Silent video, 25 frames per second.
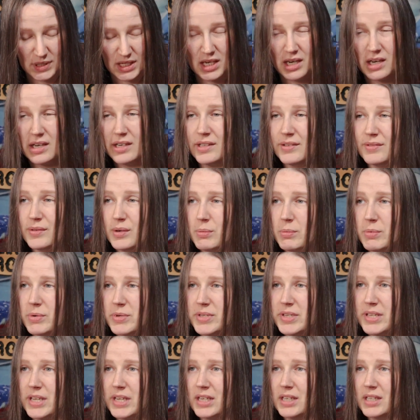Kind of
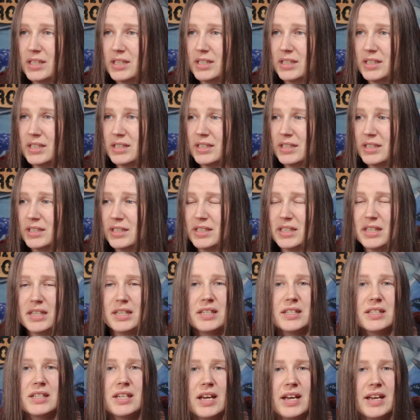almost like
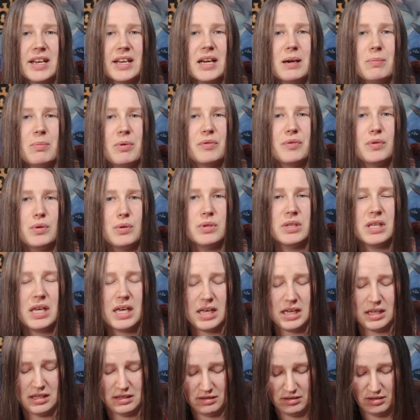a tying up of loose
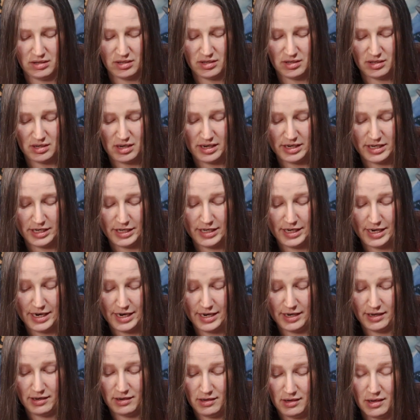ends kind of
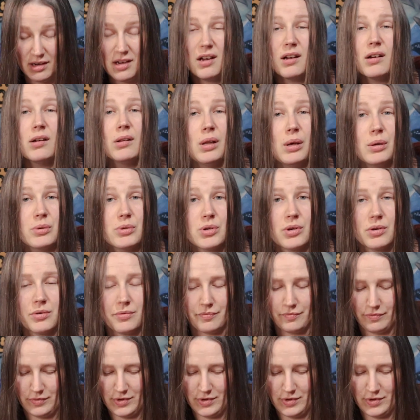day. Closure.